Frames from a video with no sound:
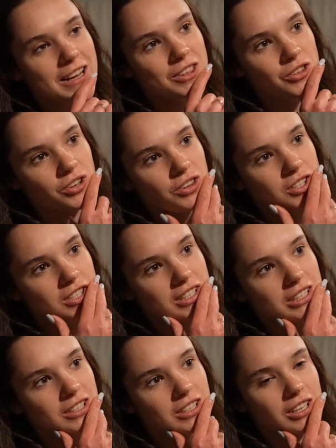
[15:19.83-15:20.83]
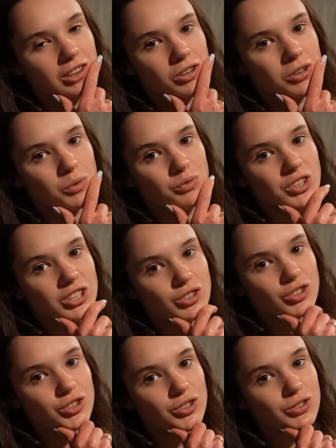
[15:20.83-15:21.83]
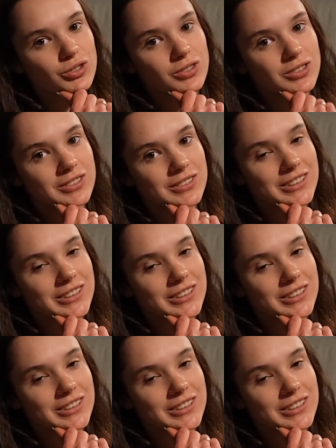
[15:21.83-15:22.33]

I thought there's like a lot of Viktor shoe,